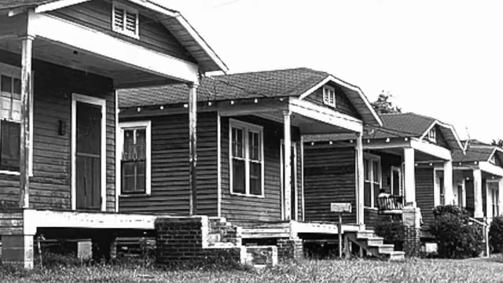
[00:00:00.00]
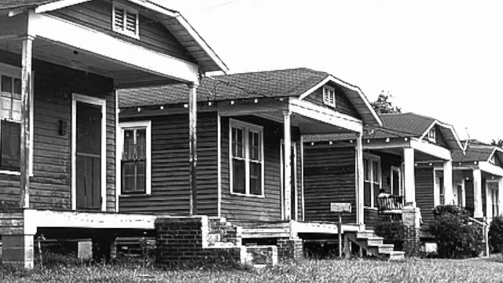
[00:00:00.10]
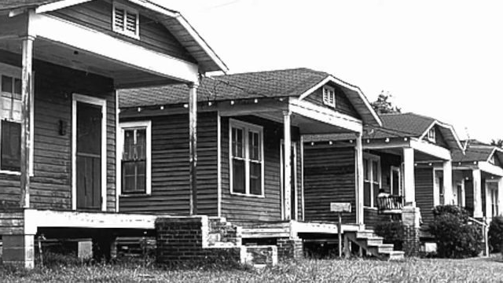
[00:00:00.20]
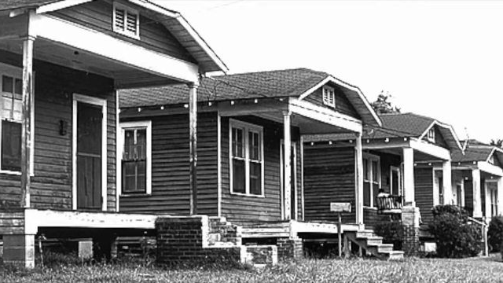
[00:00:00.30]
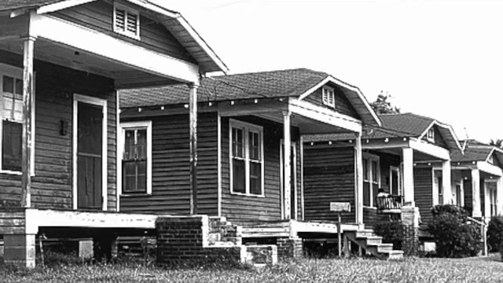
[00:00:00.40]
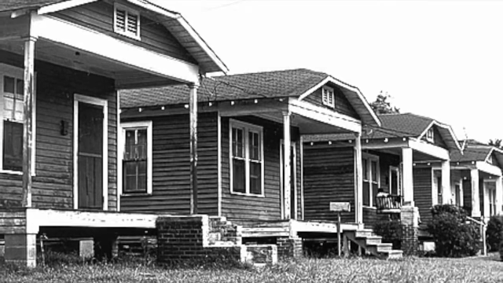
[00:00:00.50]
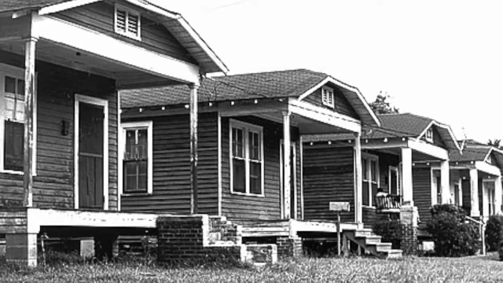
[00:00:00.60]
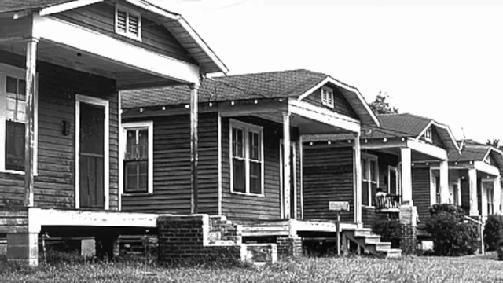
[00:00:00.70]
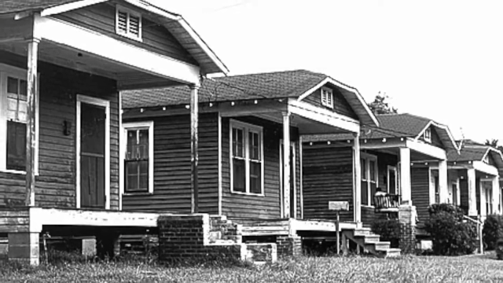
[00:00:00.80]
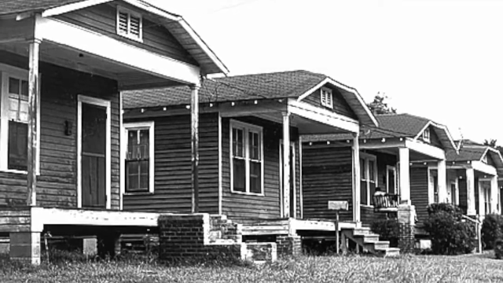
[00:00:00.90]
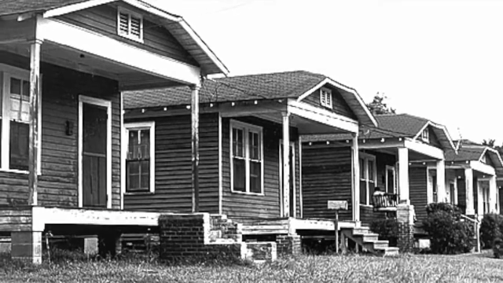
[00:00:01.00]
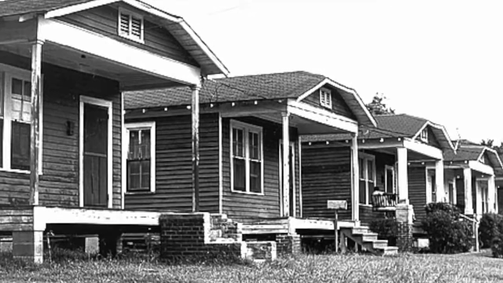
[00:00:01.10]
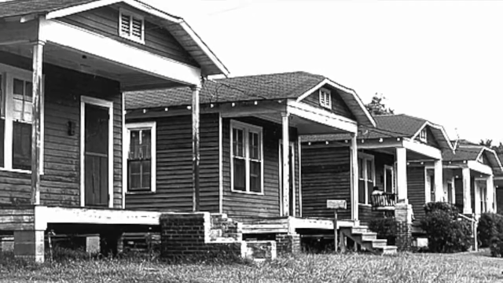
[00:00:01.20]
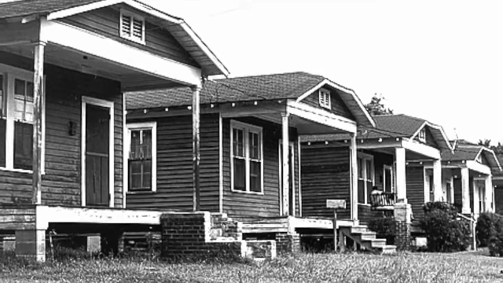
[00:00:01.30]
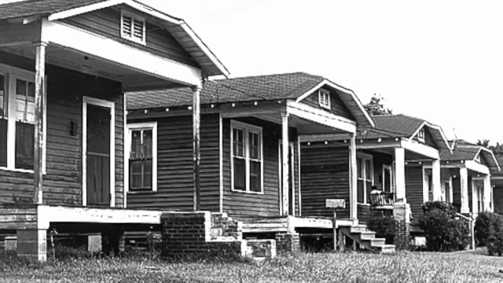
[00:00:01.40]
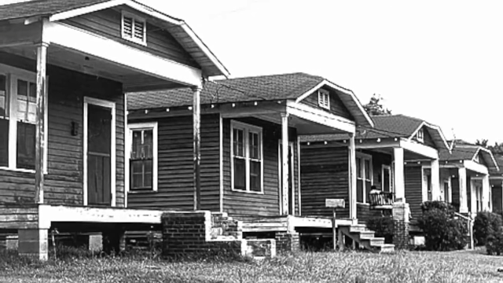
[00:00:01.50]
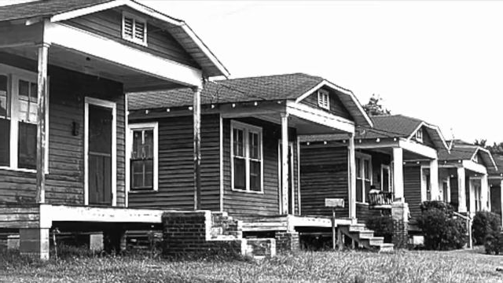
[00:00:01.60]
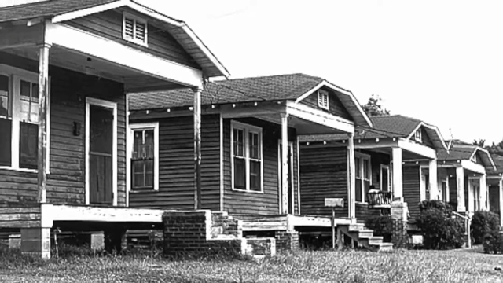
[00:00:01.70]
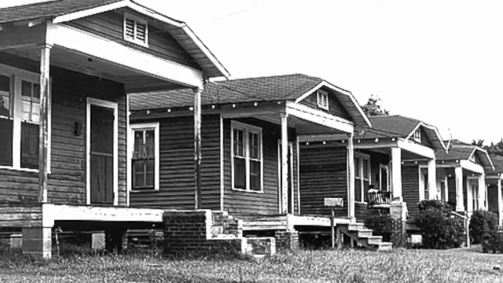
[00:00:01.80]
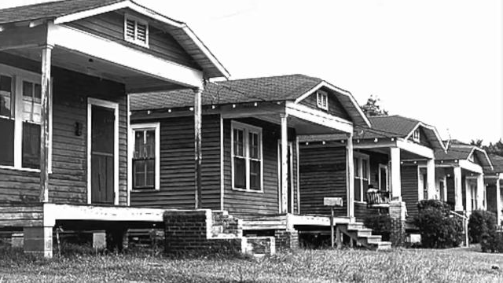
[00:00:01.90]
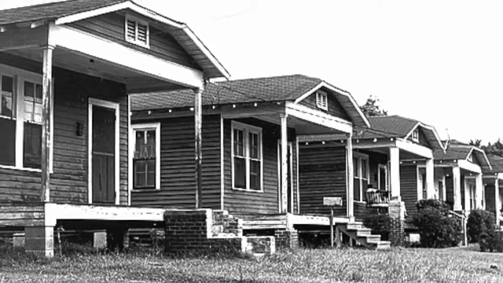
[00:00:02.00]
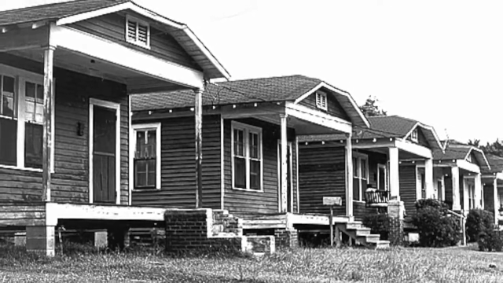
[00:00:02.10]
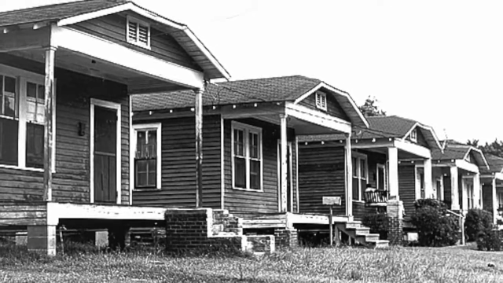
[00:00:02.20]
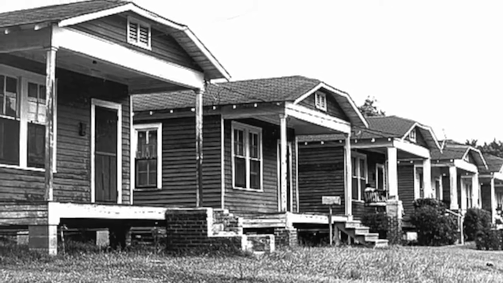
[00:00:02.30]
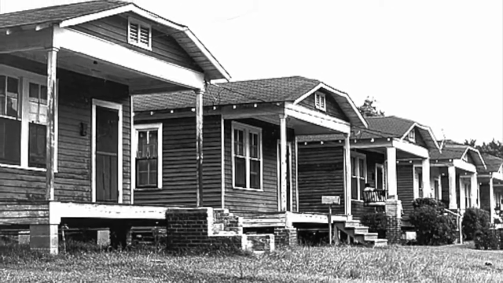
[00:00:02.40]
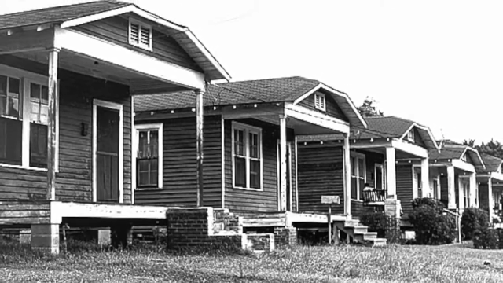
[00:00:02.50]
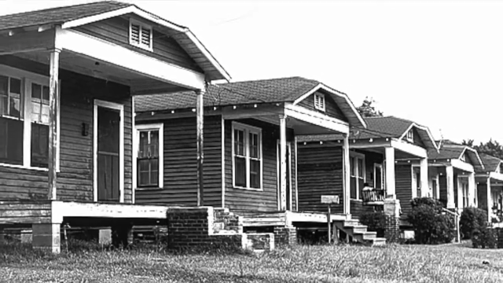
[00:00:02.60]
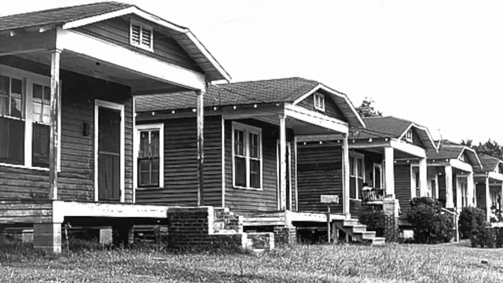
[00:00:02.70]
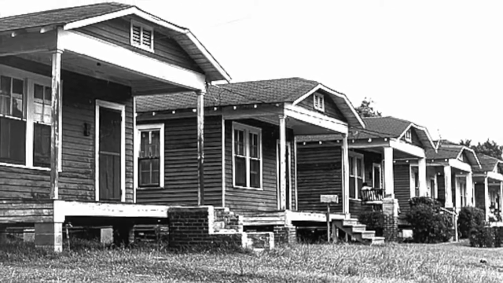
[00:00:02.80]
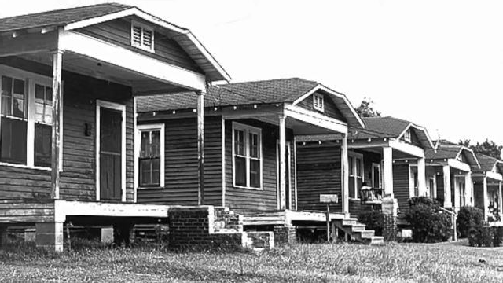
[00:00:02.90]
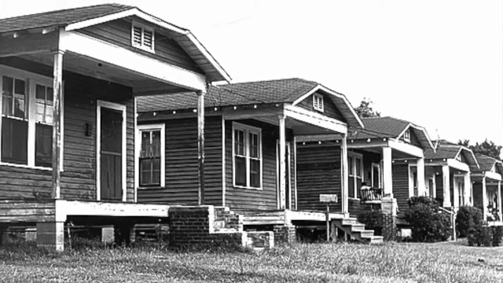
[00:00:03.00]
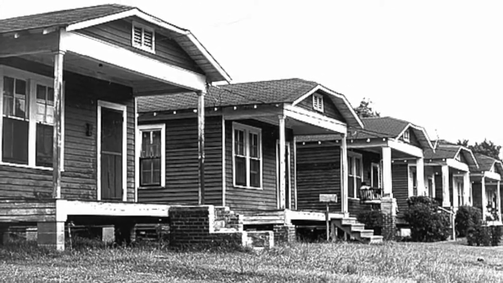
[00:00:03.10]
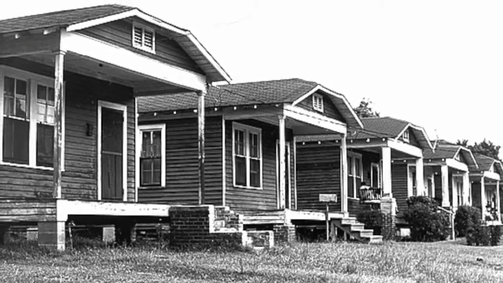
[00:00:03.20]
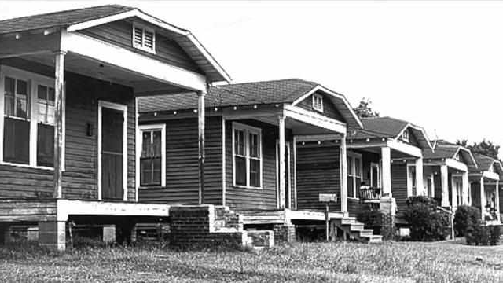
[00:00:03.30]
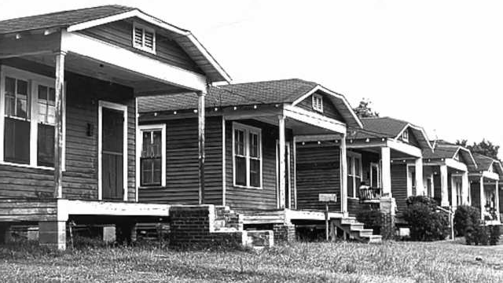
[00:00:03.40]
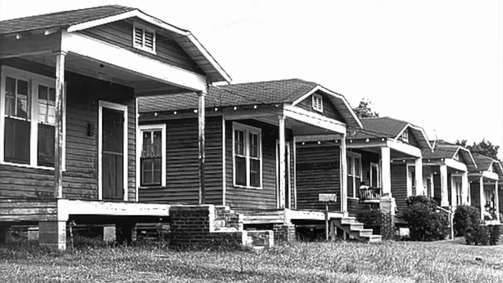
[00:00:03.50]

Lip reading: (no speaker visible)